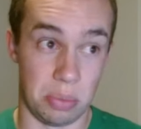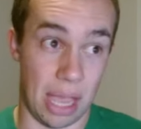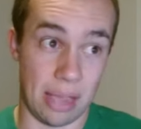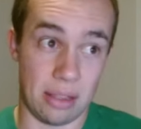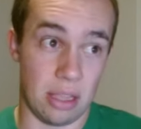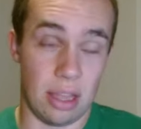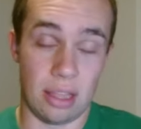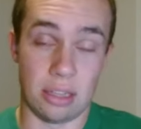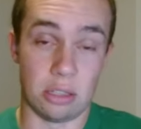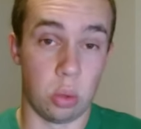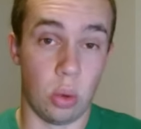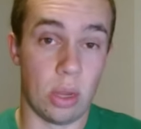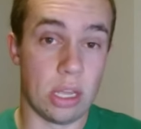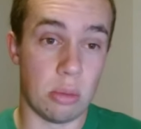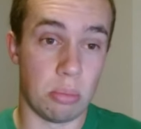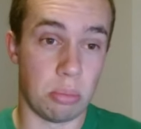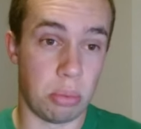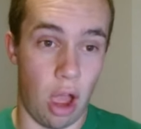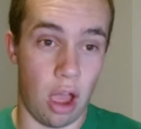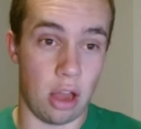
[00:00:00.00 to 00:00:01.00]
That, that's what
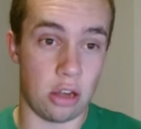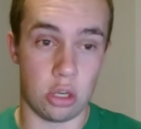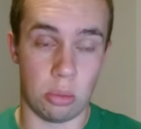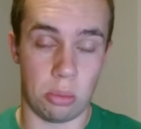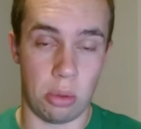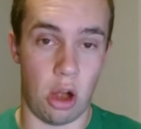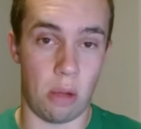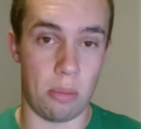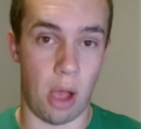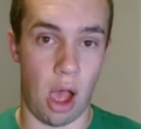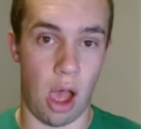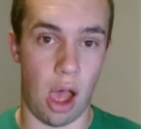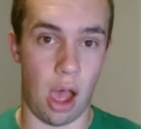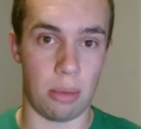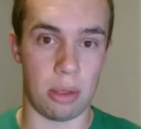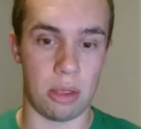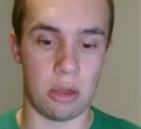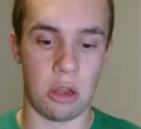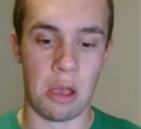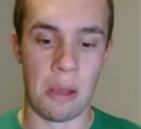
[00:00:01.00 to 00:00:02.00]
you brought Jabbar
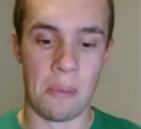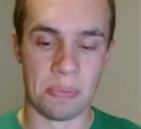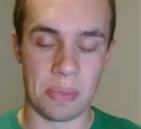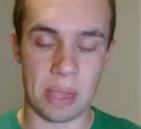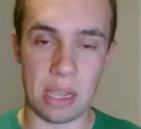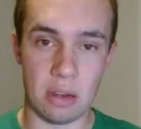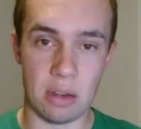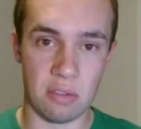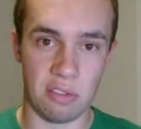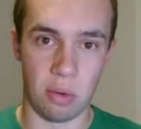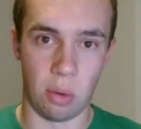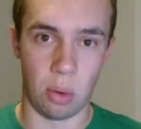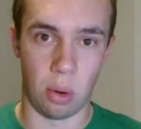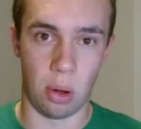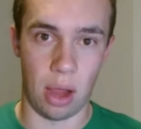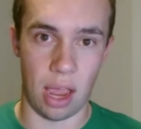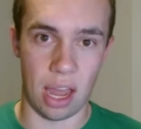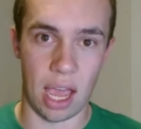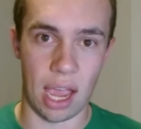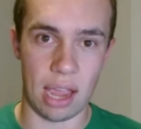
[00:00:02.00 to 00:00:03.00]
Muhammad in
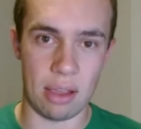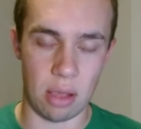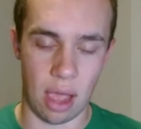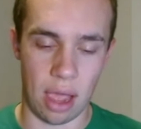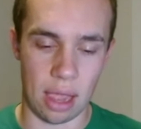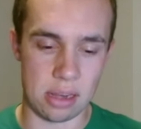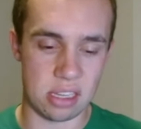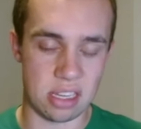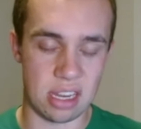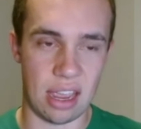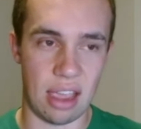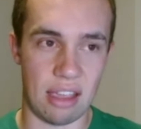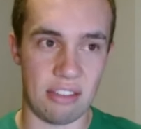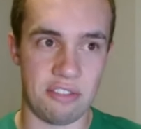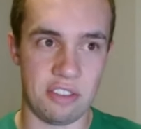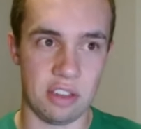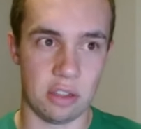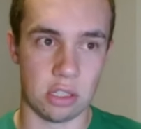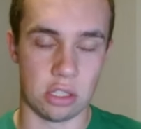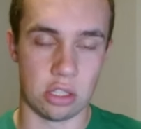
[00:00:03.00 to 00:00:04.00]
for. And I, I'd say I
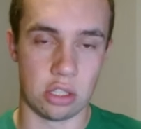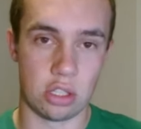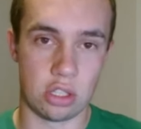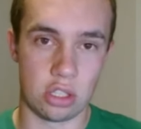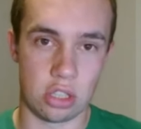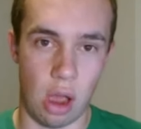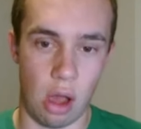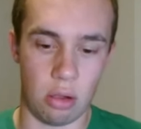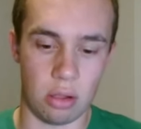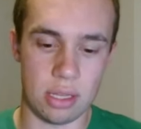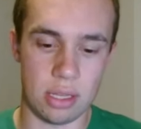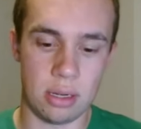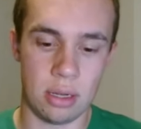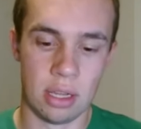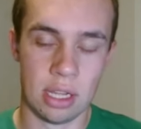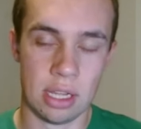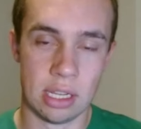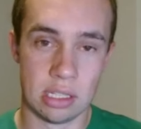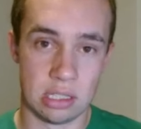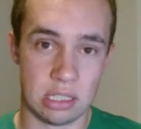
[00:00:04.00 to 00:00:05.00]
feel a solid
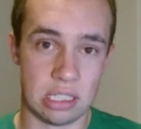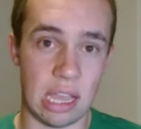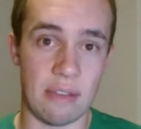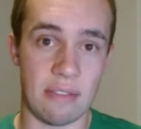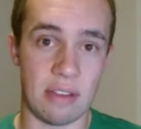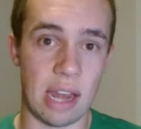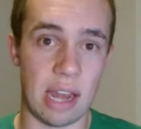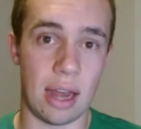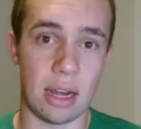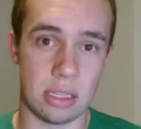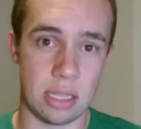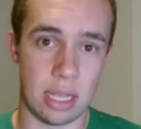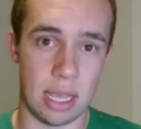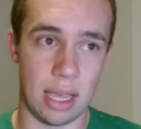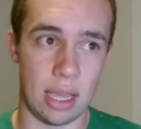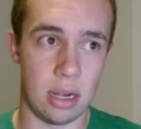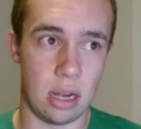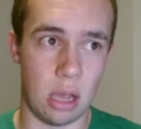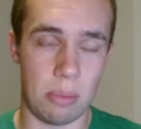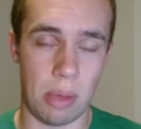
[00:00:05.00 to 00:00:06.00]
seven out of
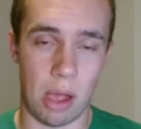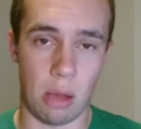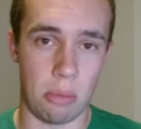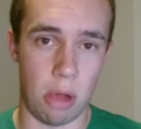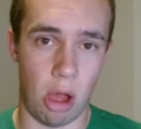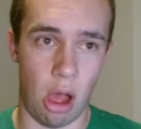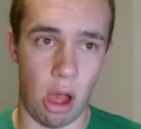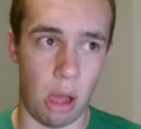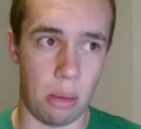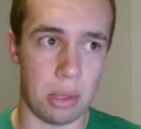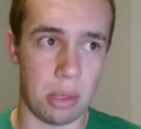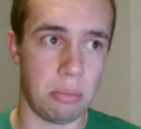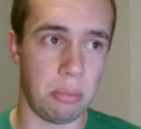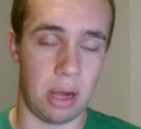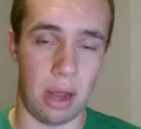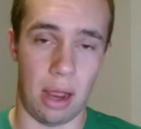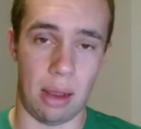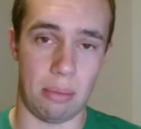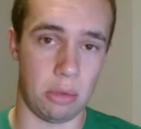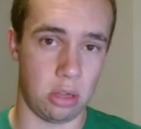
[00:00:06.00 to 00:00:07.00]
10 about Muhammad,
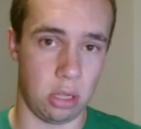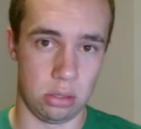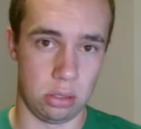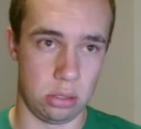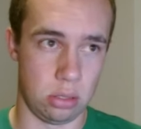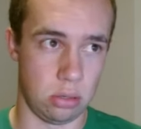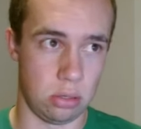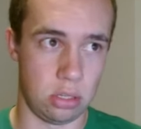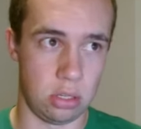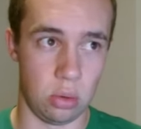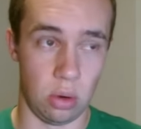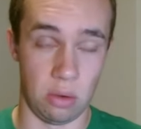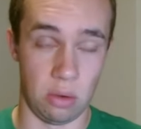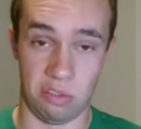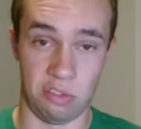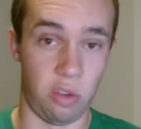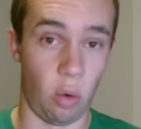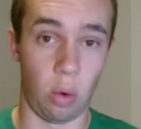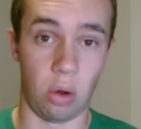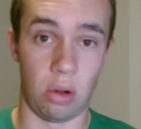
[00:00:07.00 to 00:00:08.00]
but I'm closer to a
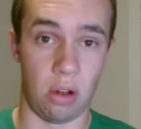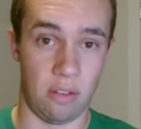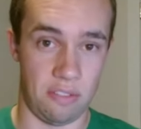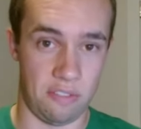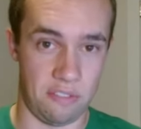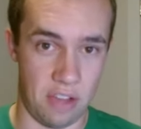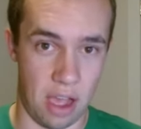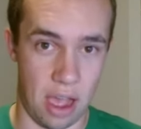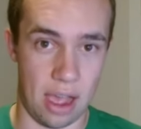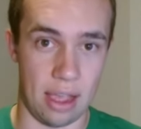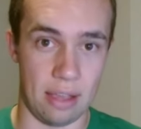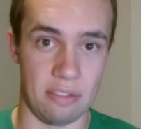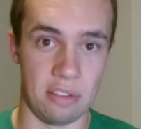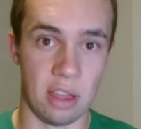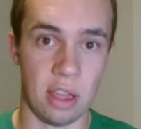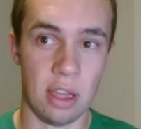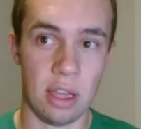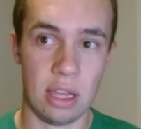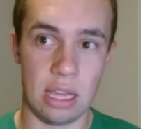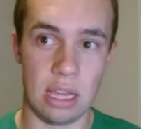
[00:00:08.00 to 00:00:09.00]
four or a five
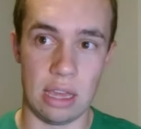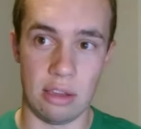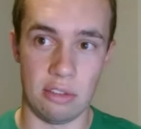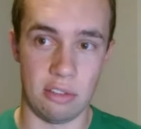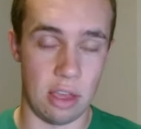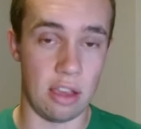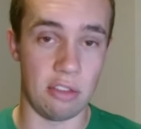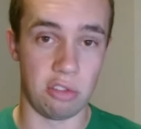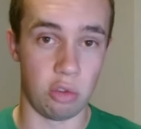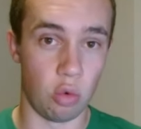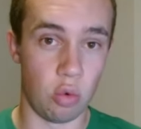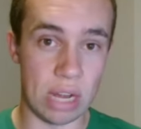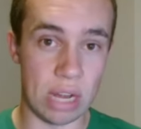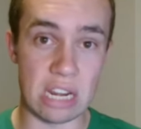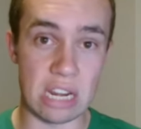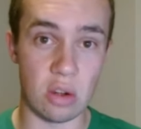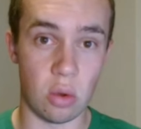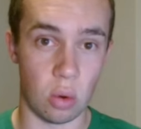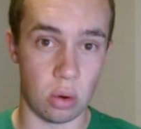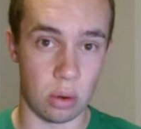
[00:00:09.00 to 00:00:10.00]
if, if
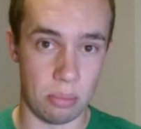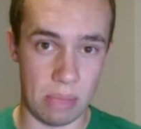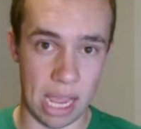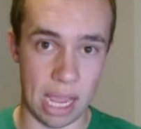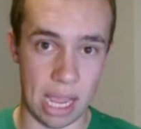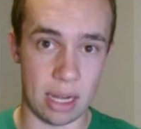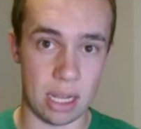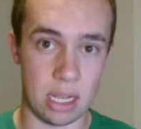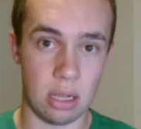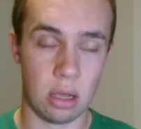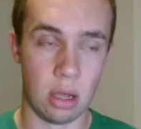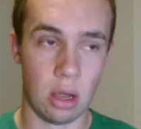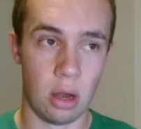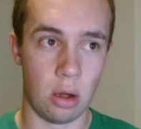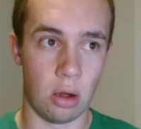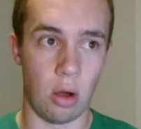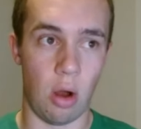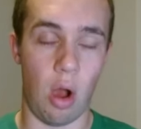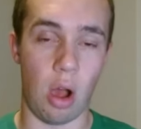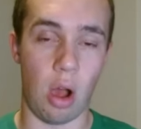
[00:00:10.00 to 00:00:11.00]
Reed or Manning
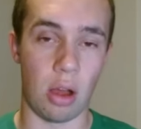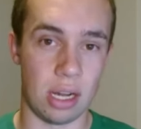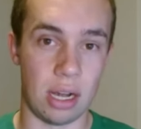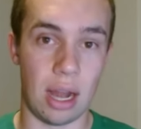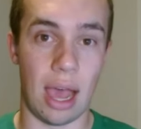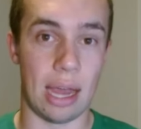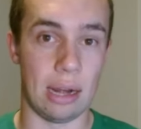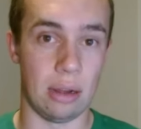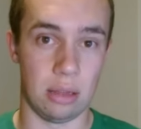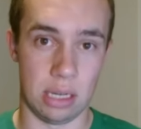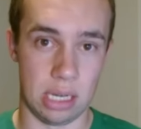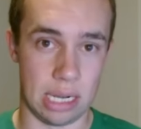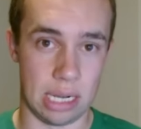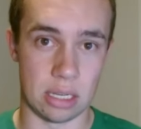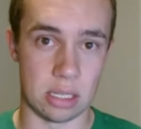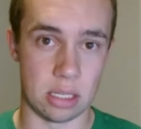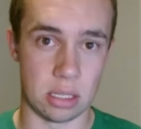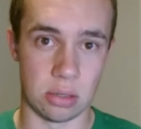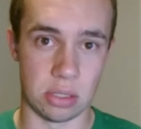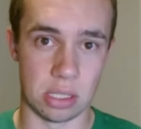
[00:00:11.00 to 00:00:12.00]
are on an island
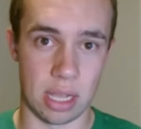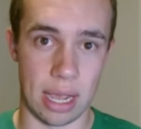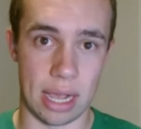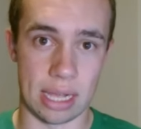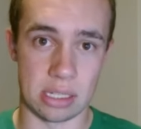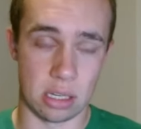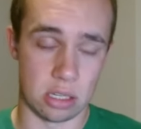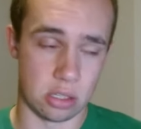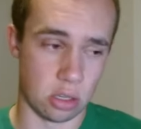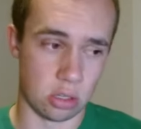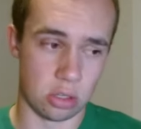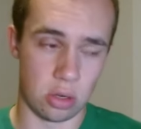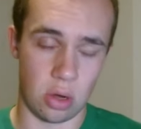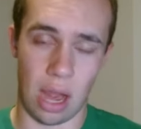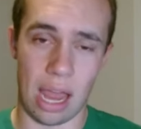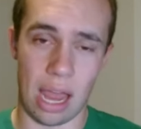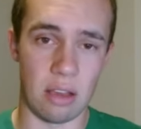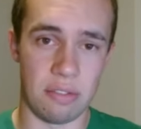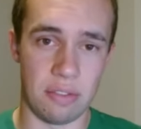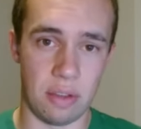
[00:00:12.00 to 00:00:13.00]
against those guys, because those are
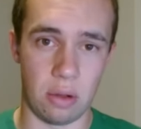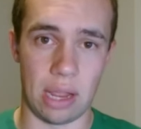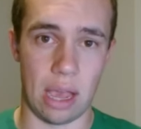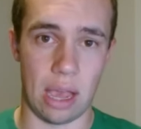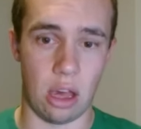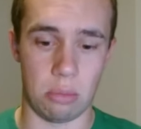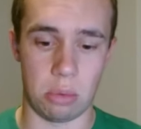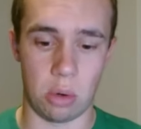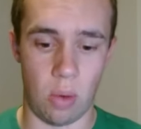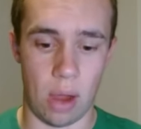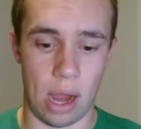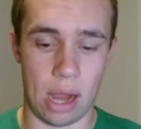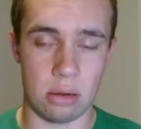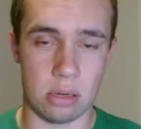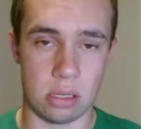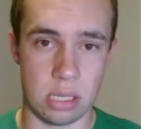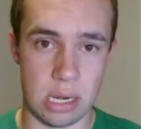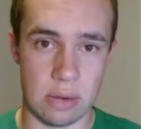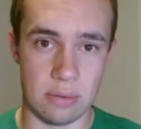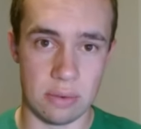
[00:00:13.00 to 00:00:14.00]
NFL caliber wide
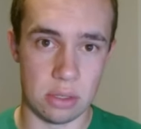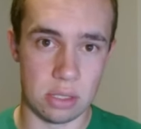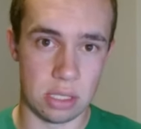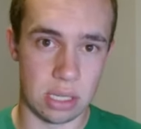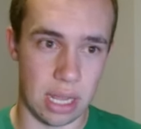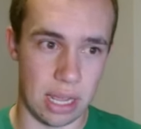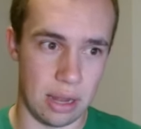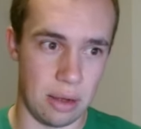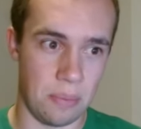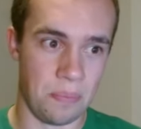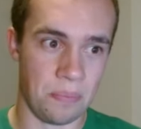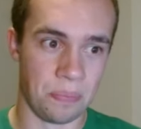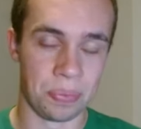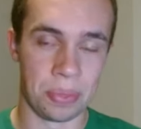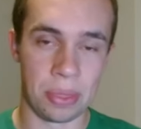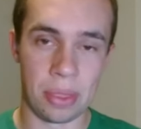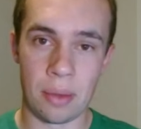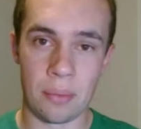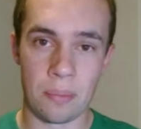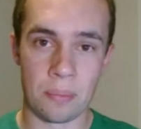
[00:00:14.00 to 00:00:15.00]
receivers. And,
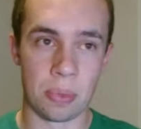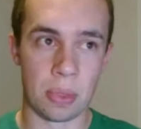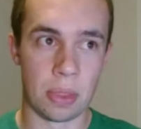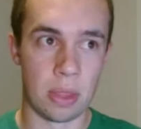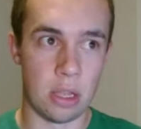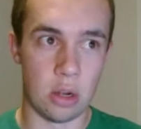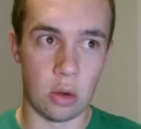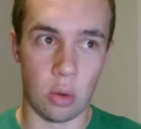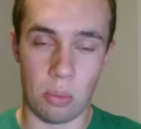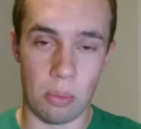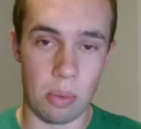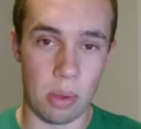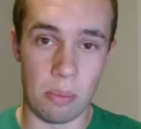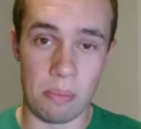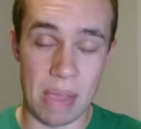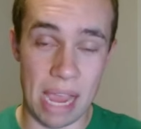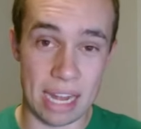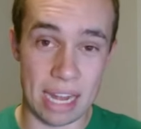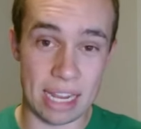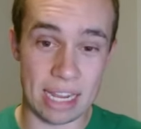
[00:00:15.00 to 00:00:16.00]
you know,
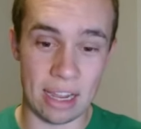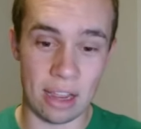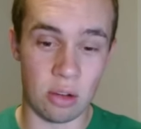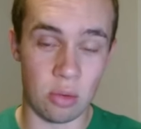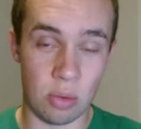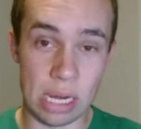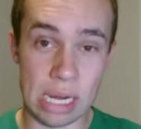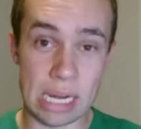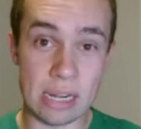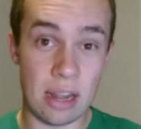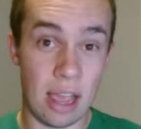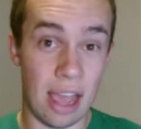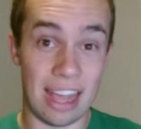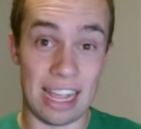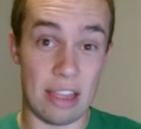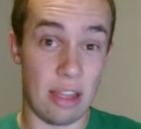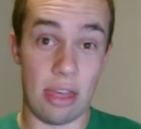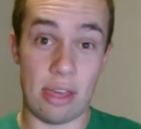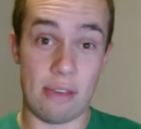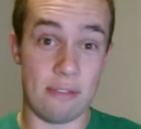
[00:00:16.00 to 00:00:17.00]
Manning and Reed,
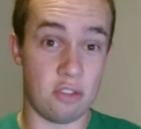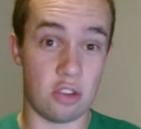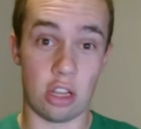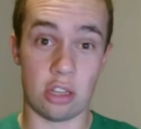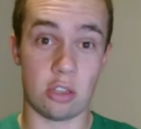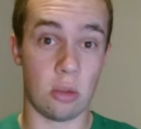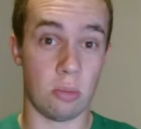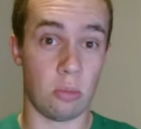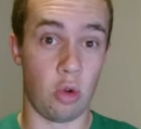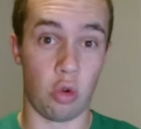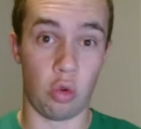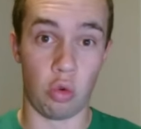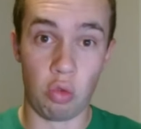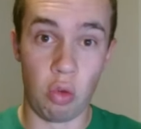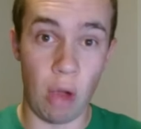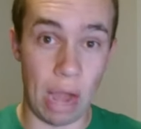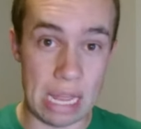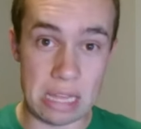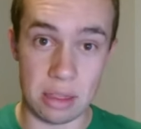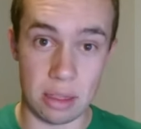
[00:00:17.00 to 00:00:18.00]
they've done some
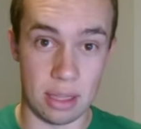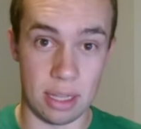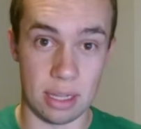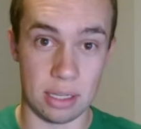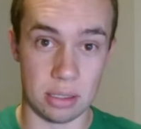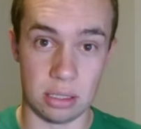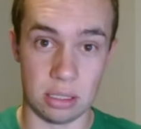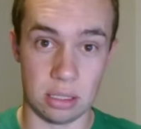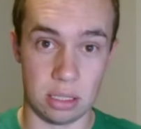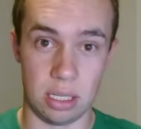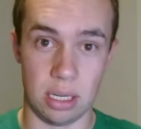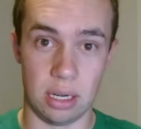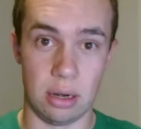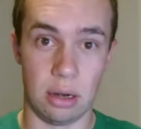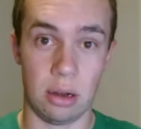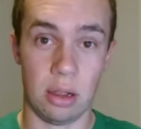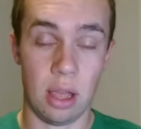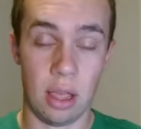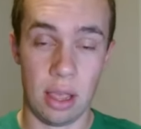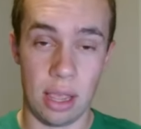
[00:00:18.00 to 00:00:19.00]
great things this
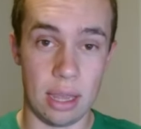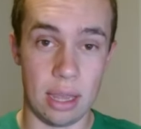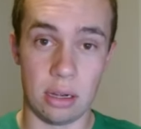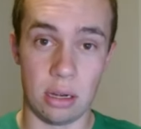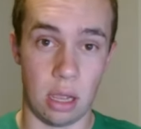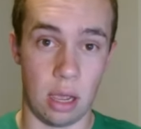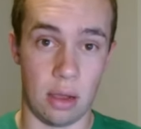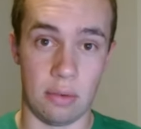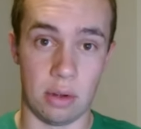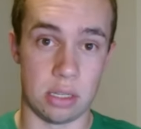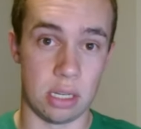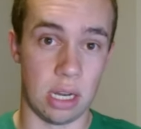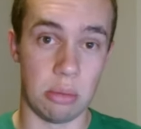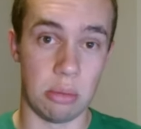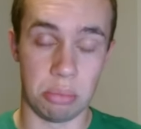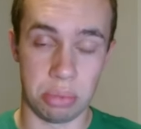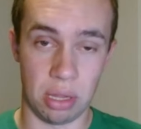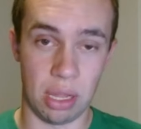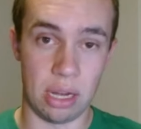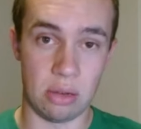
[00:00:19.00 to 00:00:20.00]
year in coverage
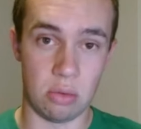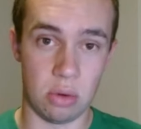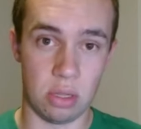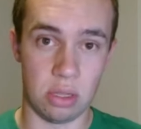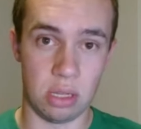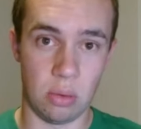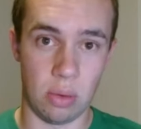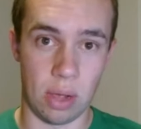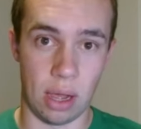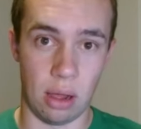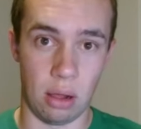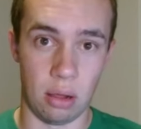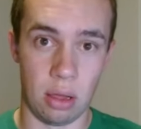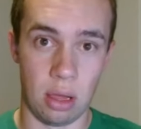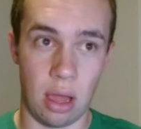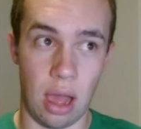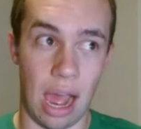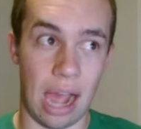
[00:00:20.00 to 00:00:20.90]
and played really well.